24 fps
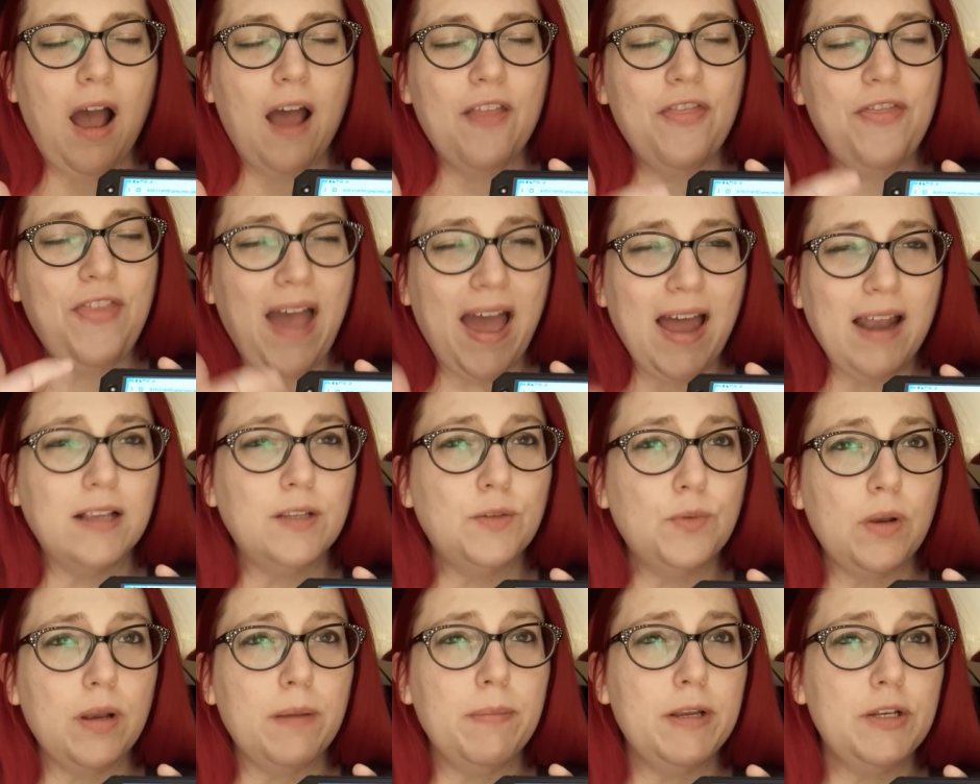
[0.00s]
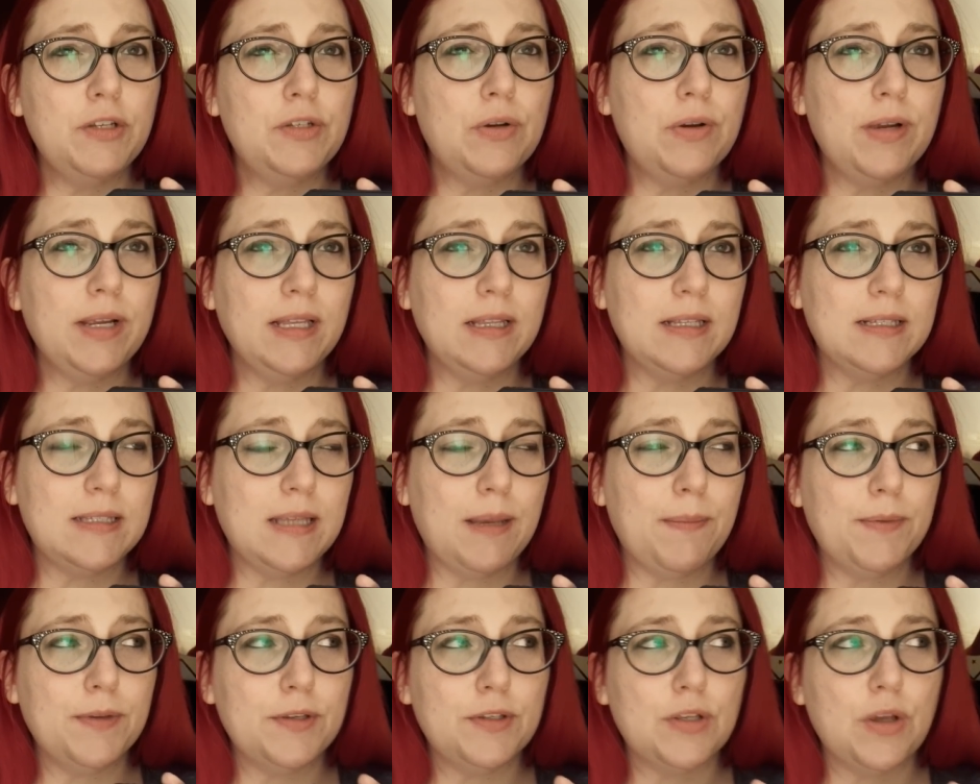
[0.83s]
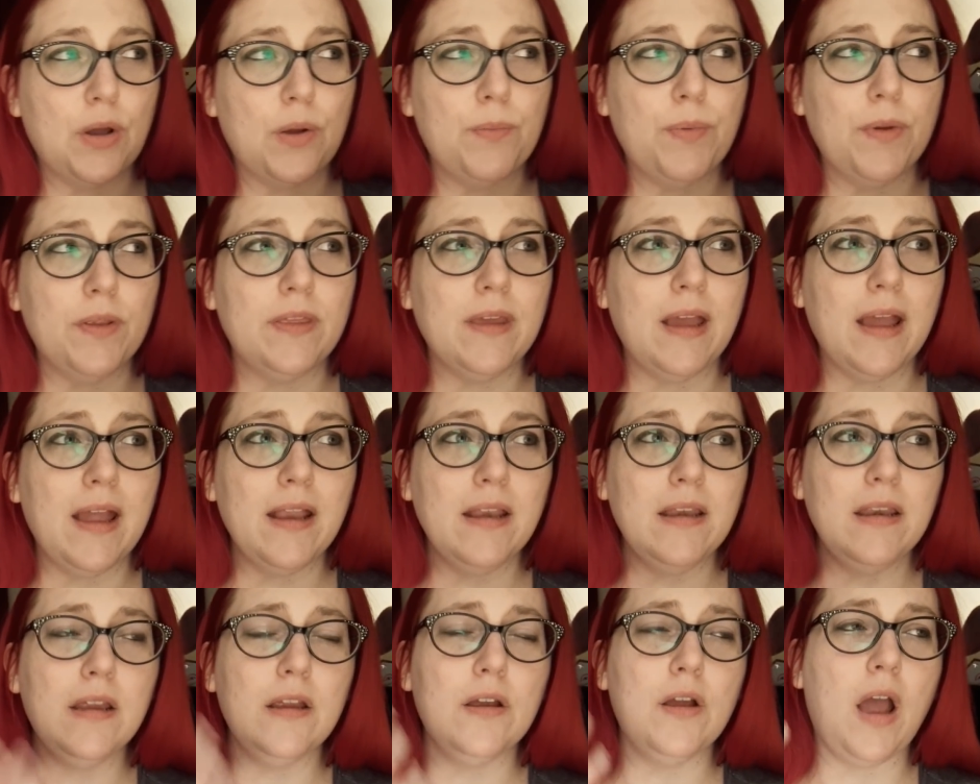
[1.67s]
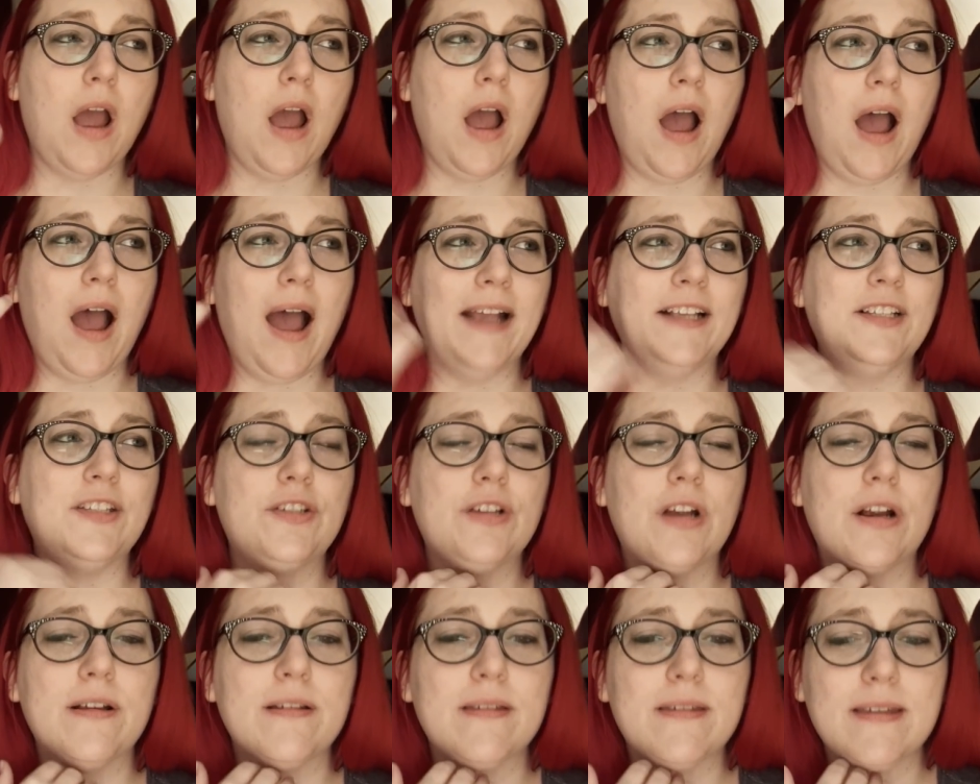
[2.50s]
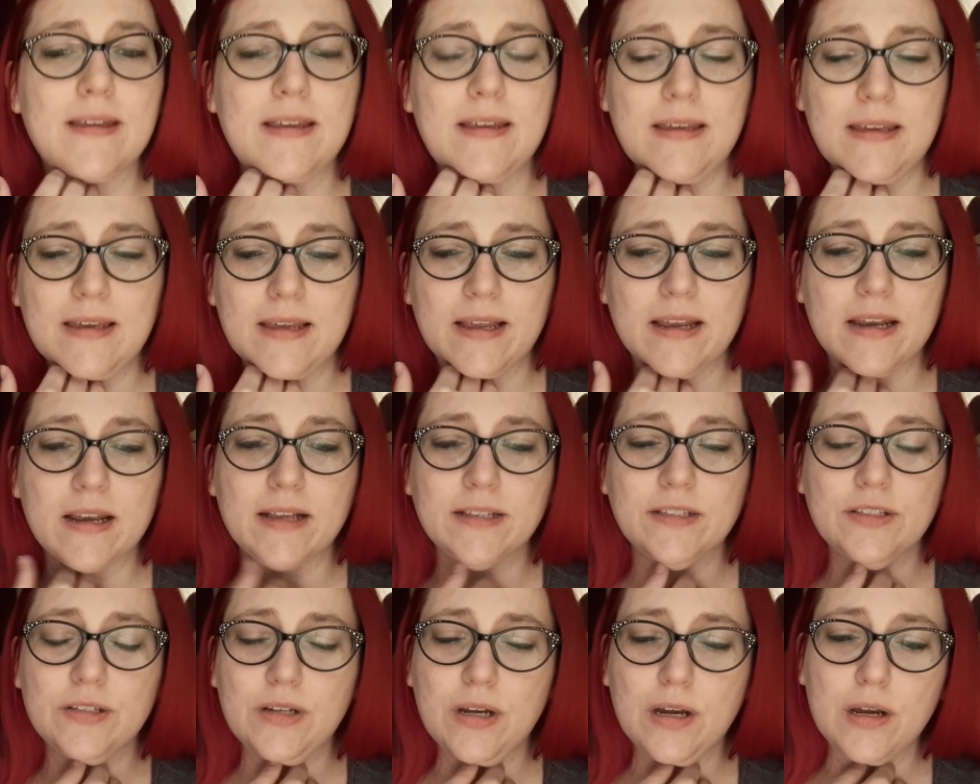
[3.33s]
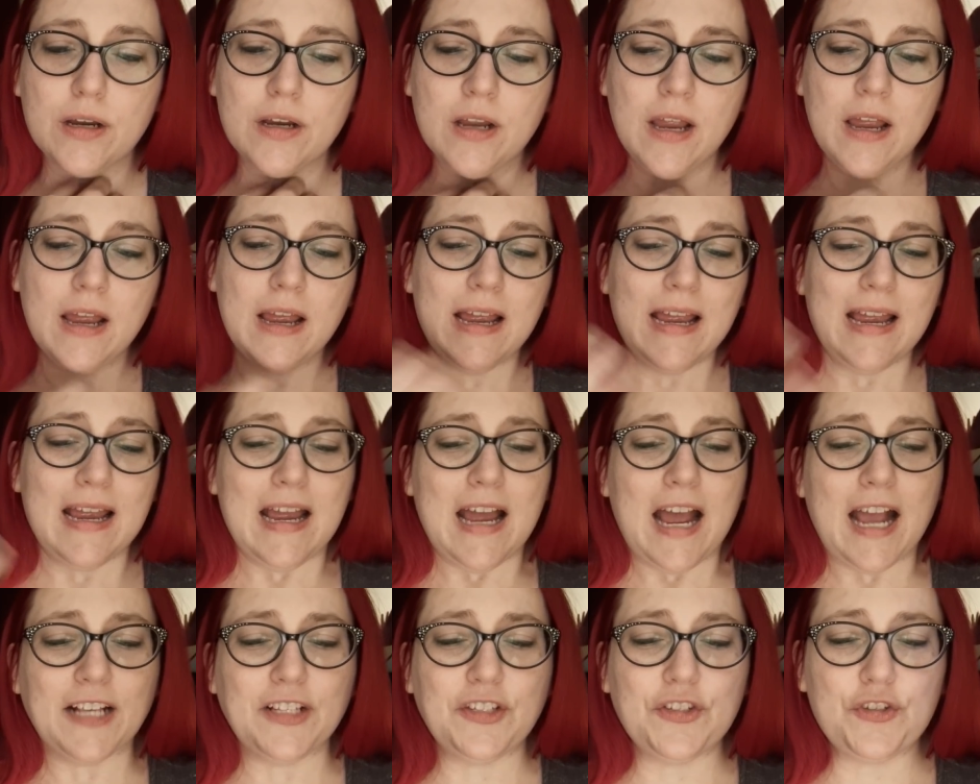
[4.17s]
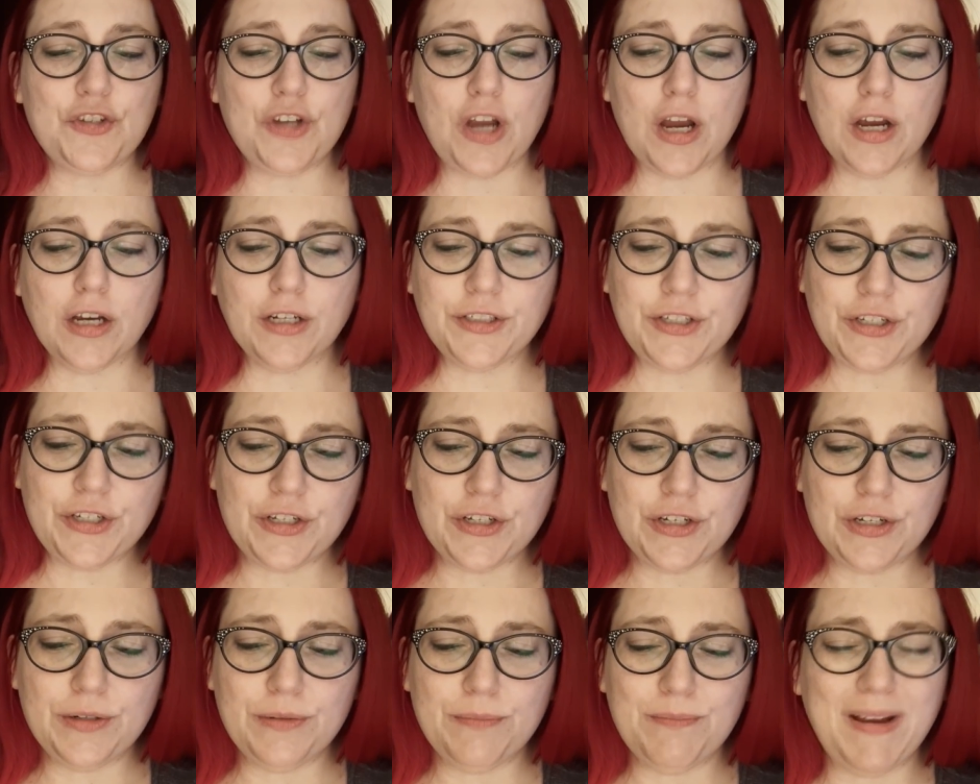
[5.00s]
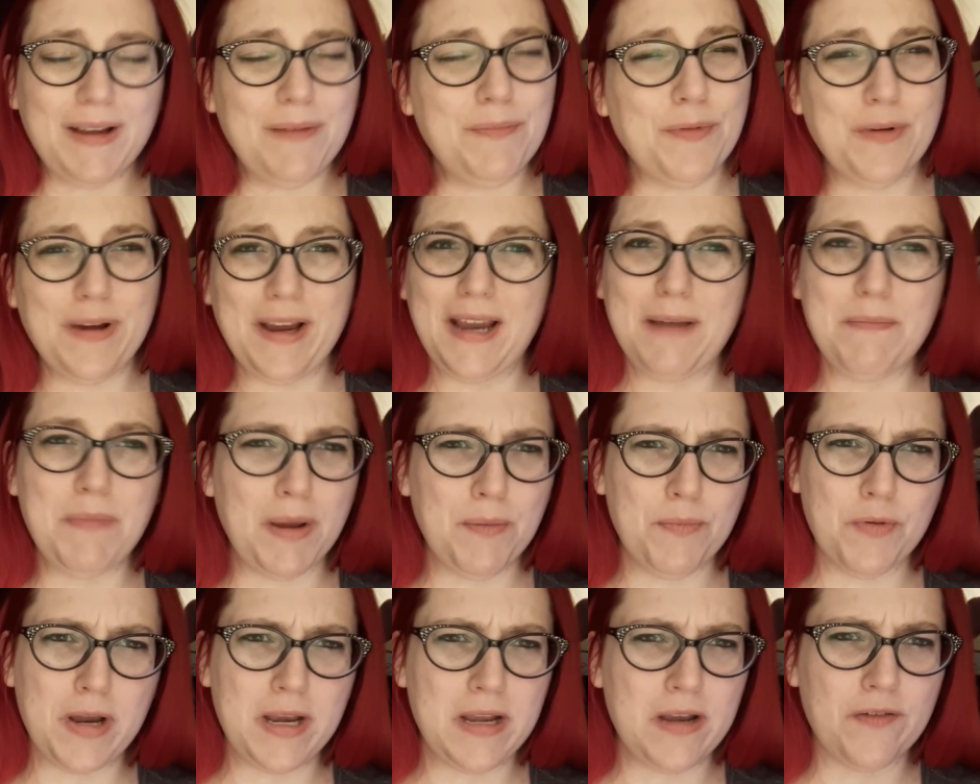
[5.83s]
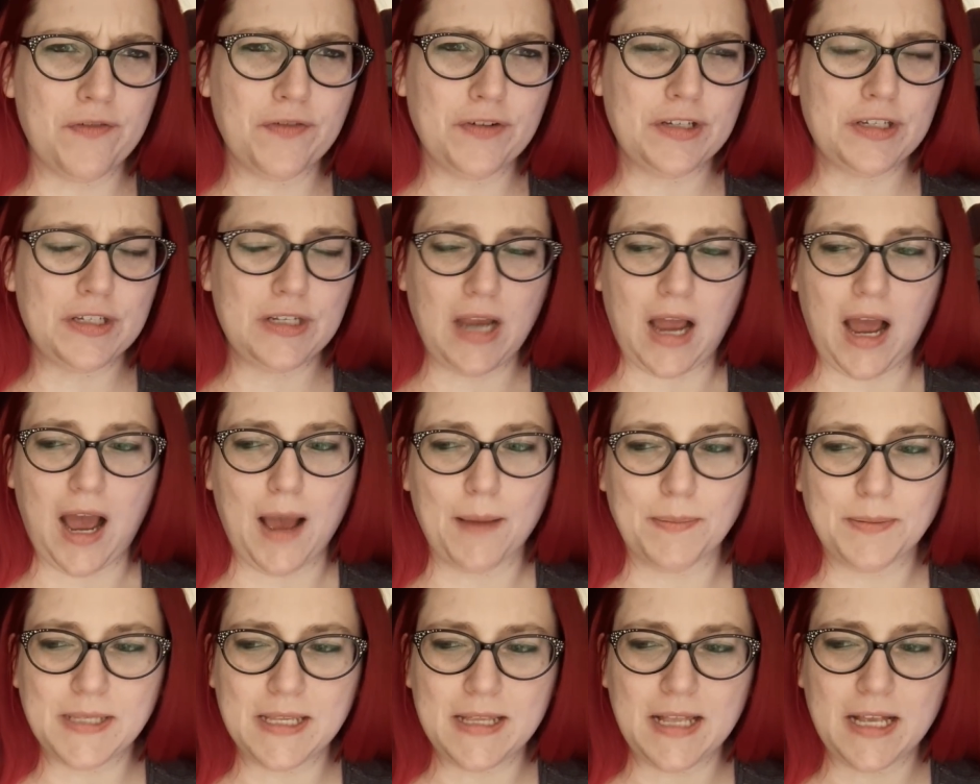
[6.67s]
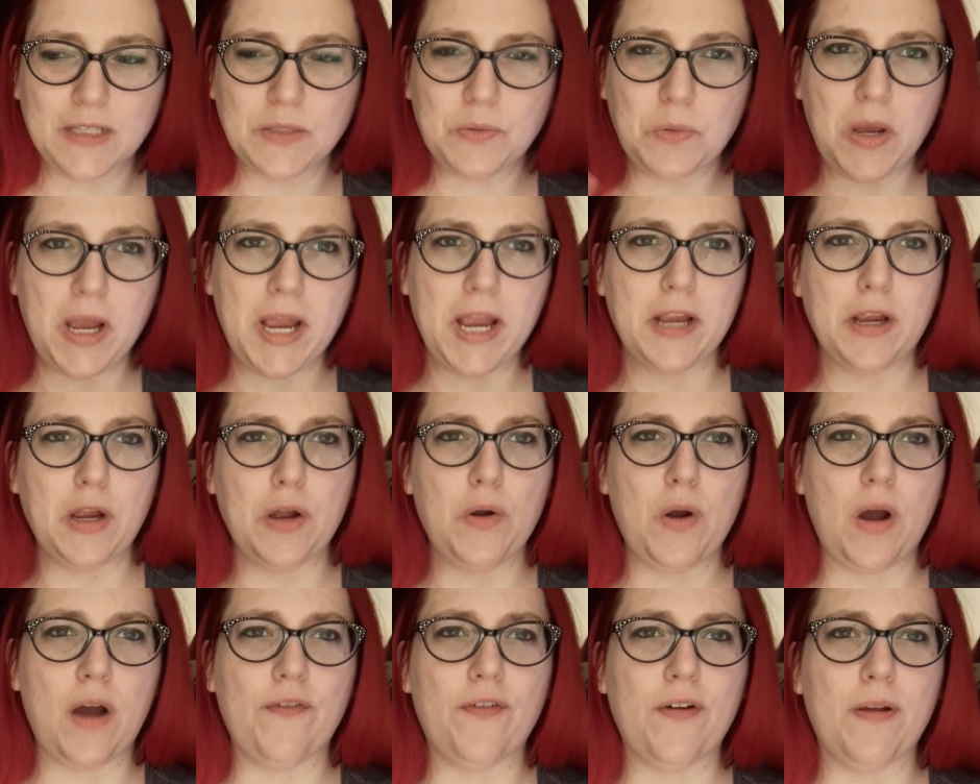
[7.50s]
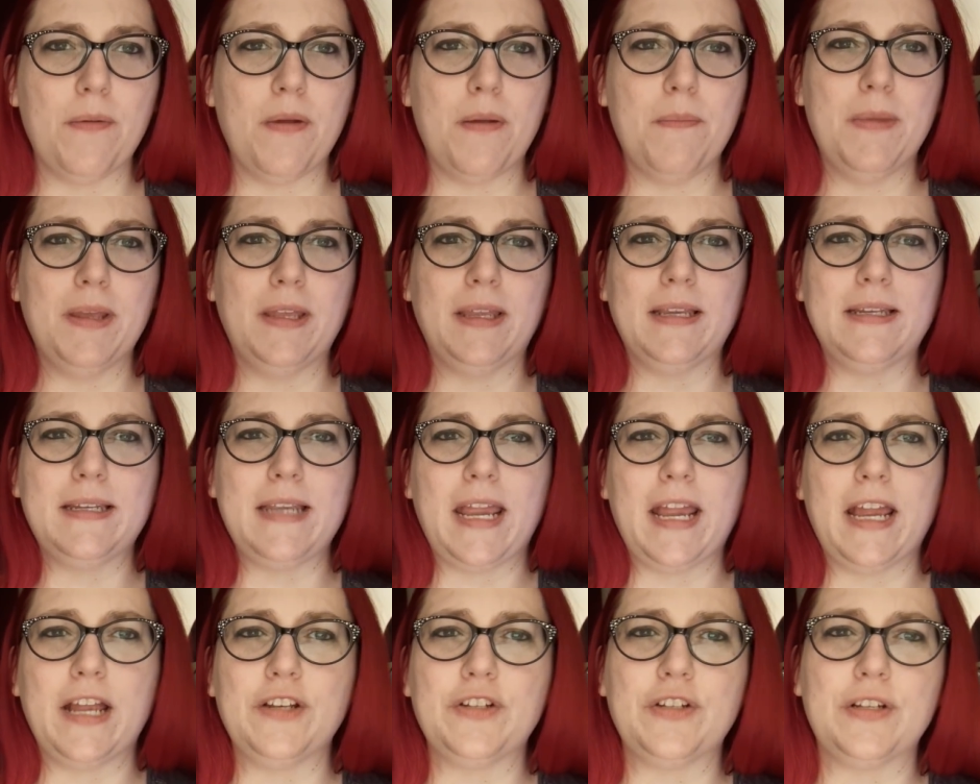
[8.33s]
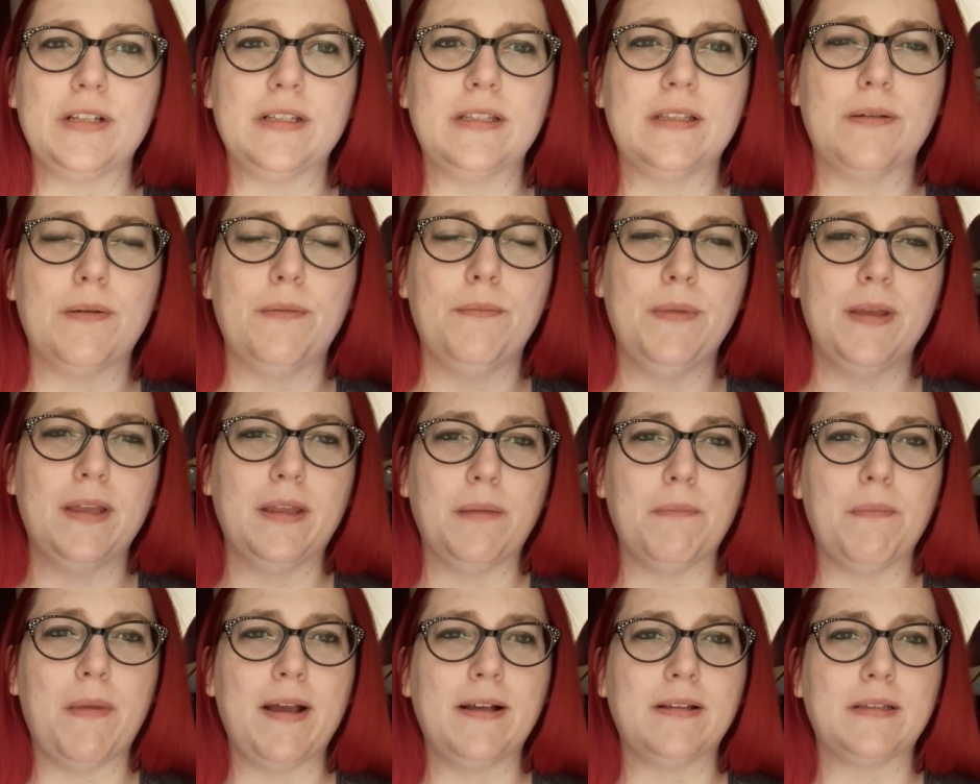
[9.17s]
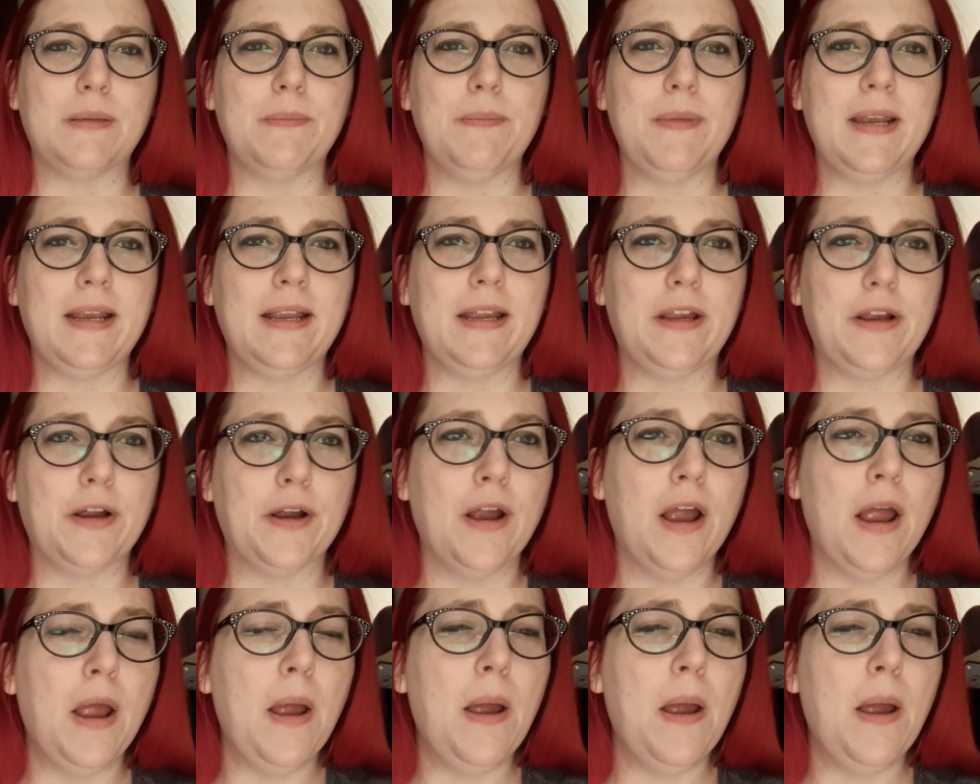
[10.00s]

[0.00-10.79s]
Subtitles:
That is what I'm enjoying in this episode. But then I start thinking and I start, my brain never stops. And that's why I go off on a million tangents, a million miles a minute here.